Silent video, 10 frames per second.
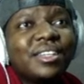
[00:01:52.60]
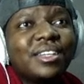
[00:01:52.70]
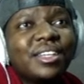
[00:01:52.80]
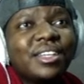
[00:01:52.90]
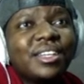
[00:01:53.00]

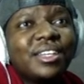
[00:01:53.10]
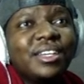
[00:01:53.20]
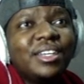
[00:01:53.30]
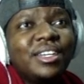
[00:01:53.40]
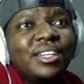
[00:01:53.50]

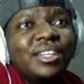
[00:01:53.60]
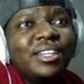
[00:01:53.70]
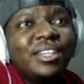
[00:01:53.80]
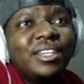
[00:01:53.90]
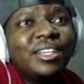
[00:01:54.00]

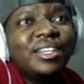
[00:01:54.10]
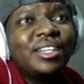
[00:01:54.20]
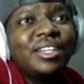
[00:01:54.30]
(silence)